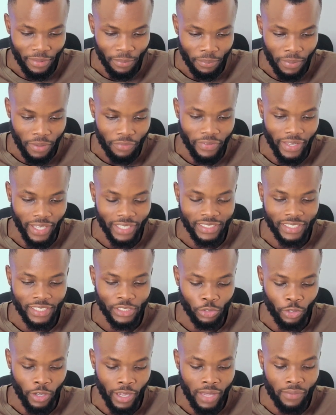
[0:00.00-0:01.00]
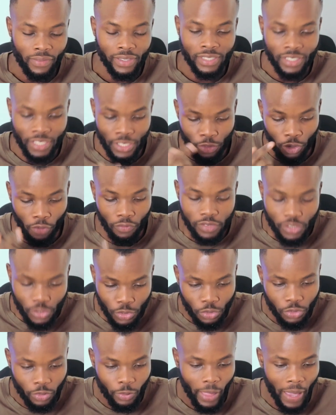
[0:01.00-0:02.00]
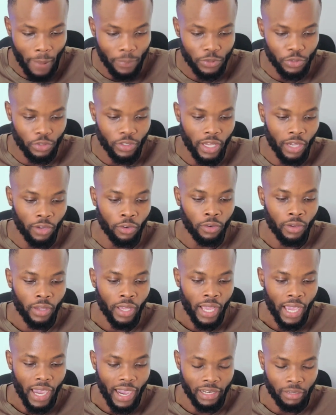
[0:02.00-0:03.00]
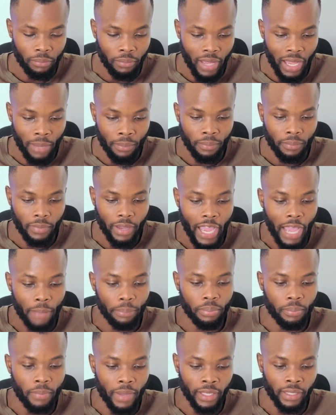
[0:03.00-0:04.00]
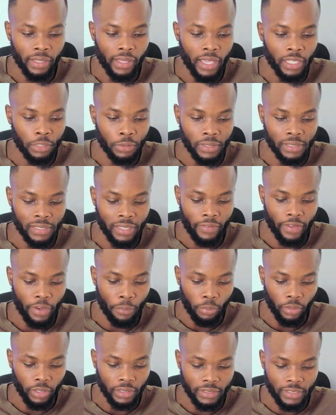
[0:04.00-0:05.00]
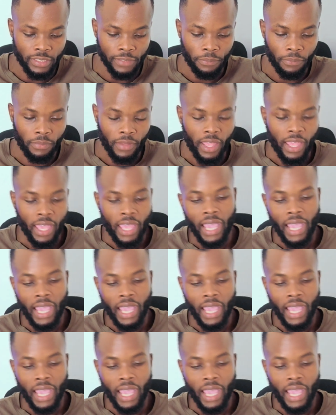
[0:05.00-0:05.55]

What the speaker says: perfect. So I have a streak of 2 up to now, and I'm up by 827 points.